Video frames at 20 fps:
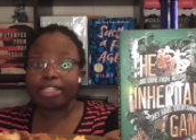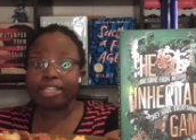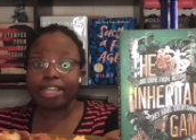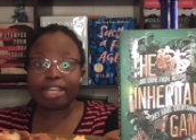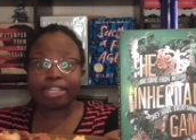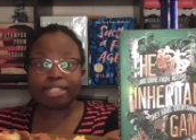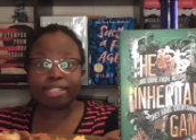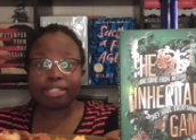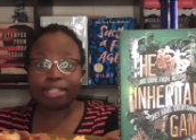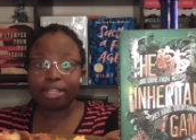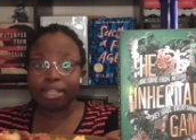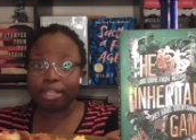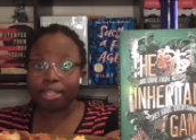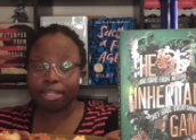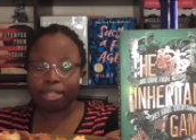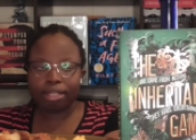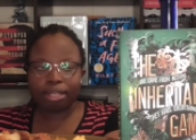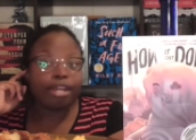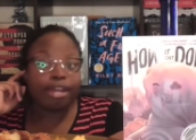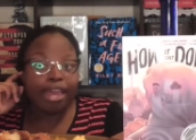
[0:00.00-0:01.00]
that's
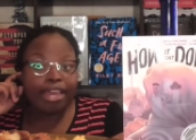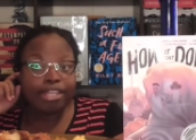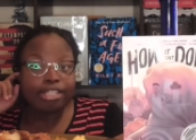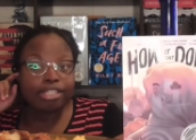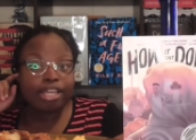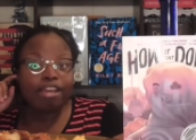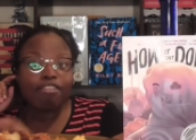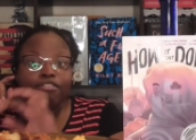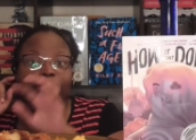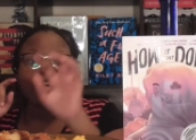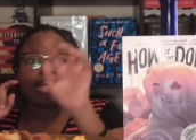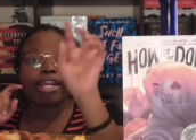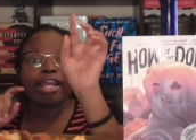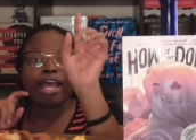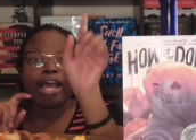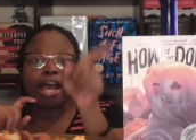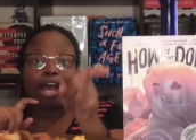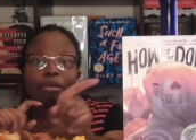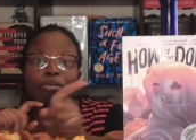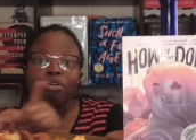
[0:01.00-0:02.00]
it. Next I read
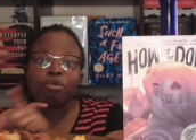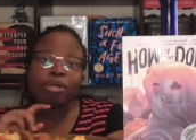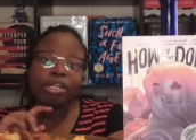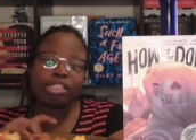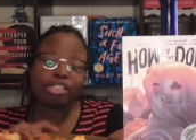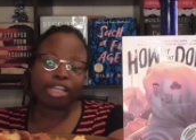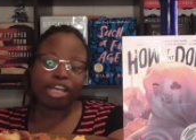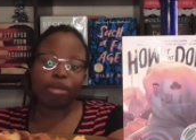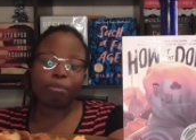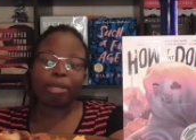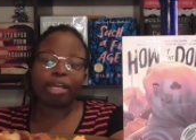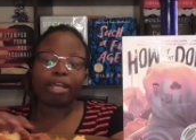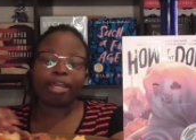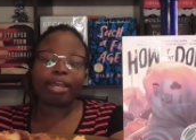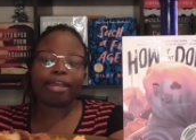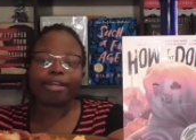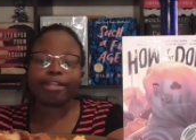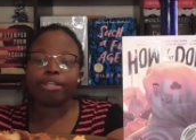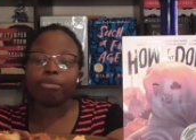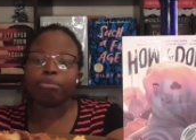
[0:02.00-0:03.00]
How It Went Down by
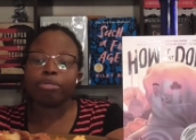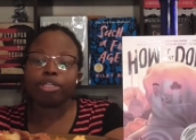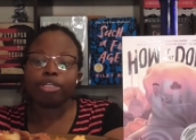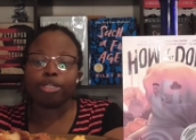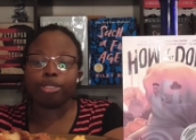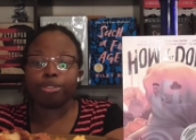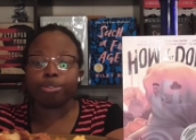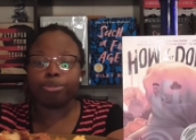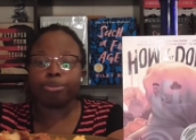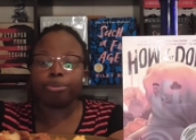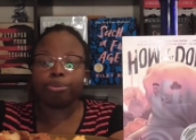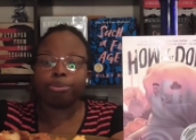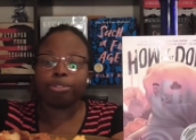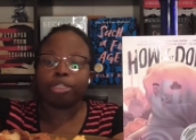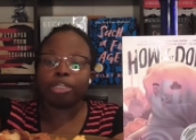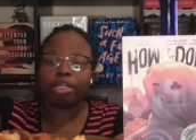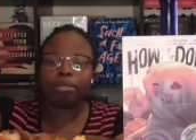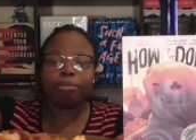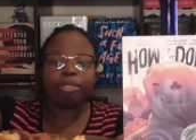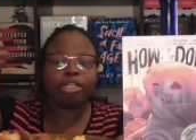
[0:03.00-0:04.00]
Kekla
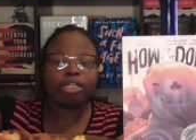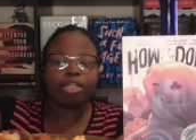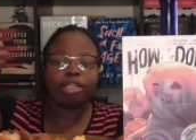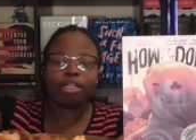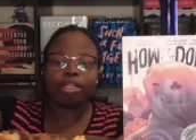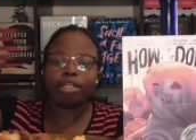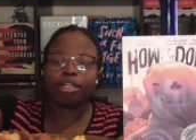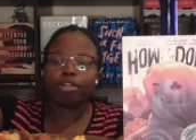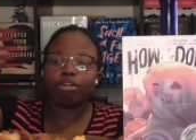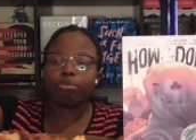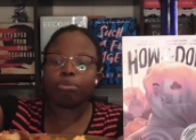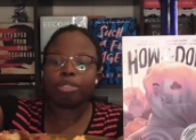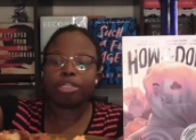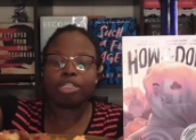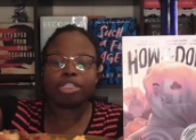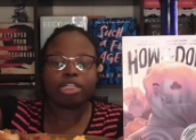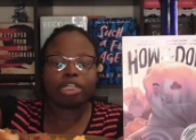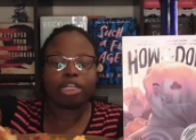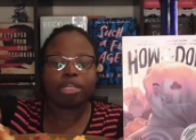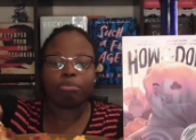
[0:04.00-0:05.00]
Magoon. Let me eat a little bit
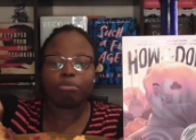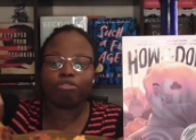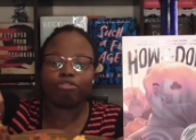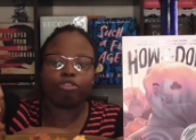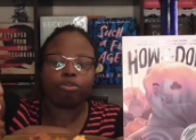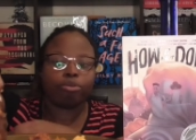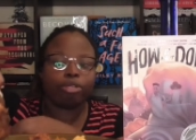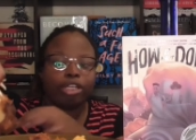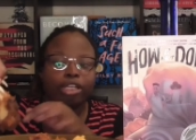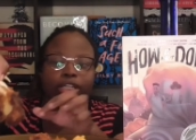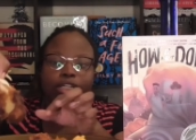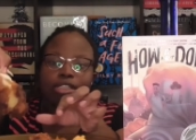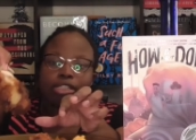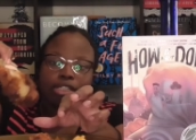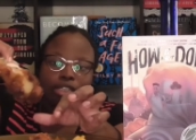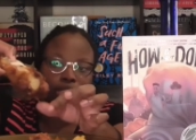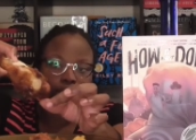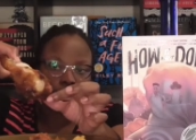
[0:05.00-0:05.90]
of chicken before we get into